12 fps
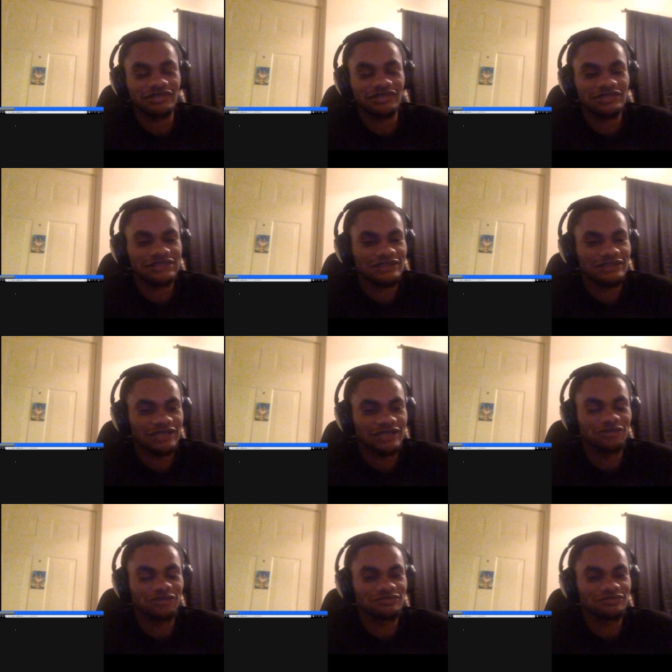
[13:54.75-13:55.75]
Like I
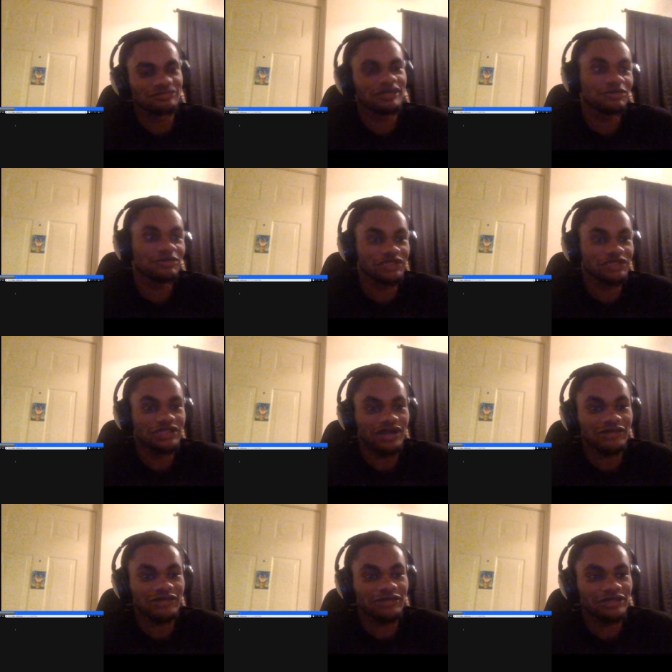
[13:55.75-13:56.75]
know maybe
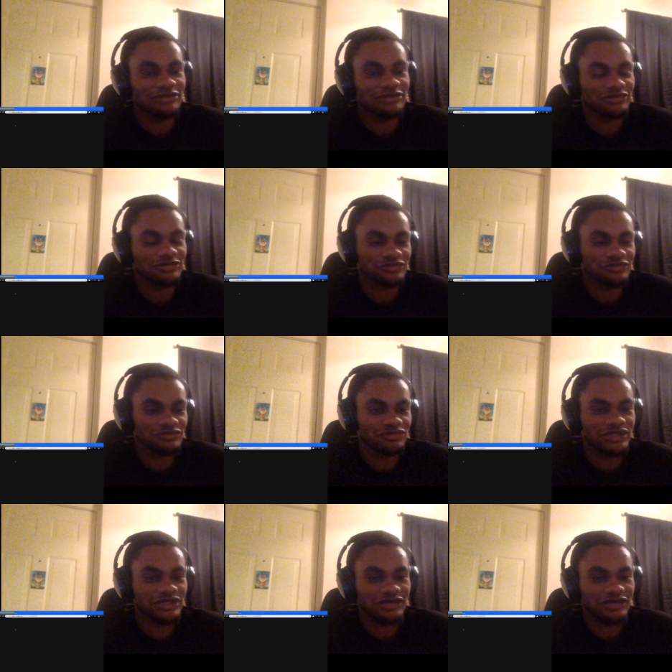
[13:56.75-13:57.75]
Rickon could be that, but
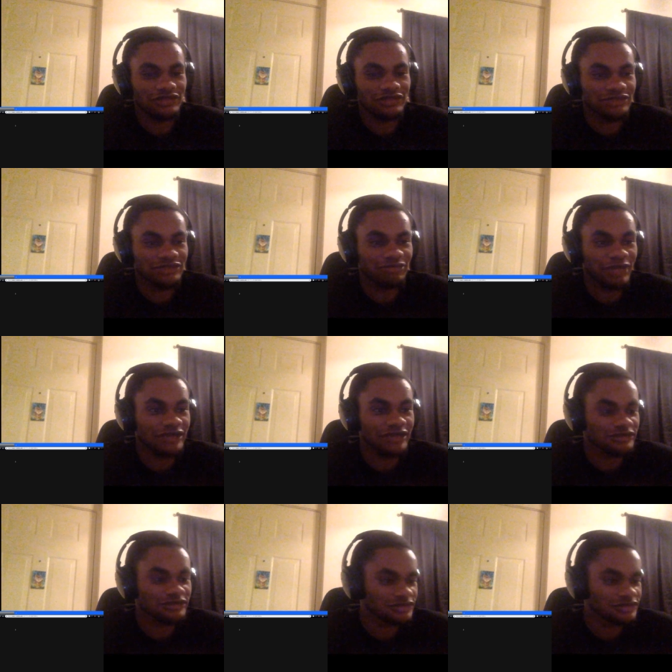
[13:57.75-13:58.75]
Rickon really didn't
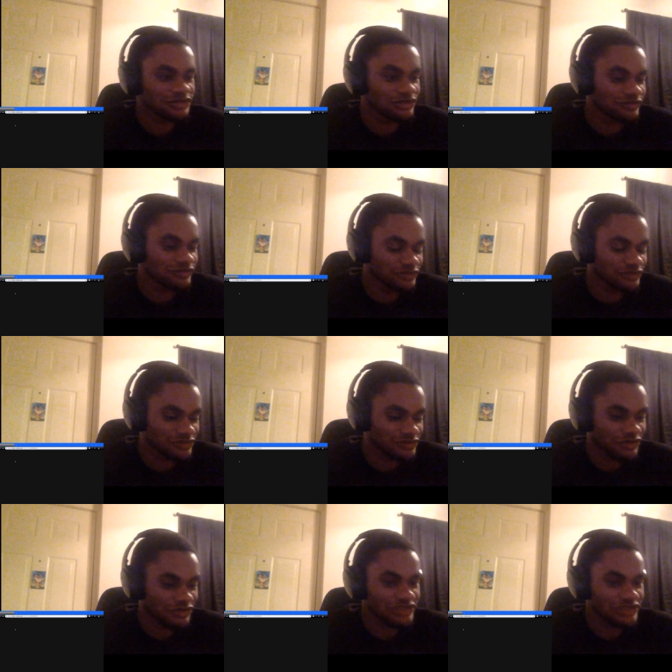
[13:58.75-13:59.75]
matter, you know, in
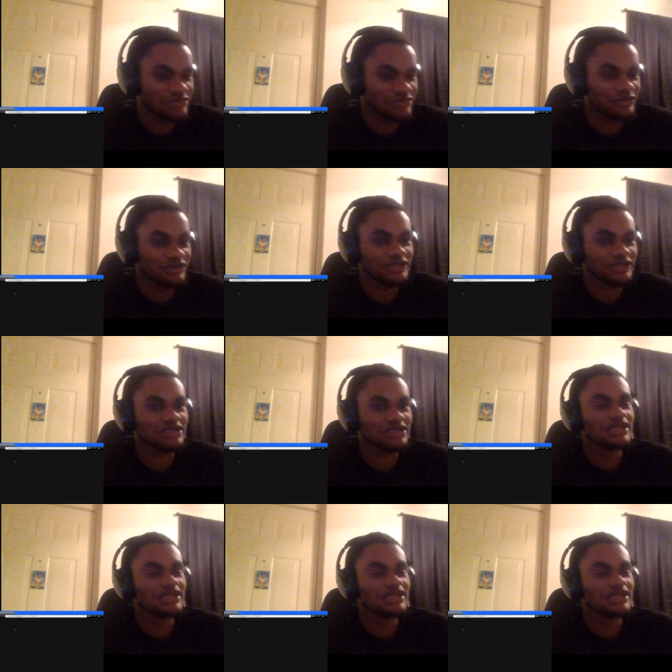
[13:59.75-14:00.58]
the grand scheme of things.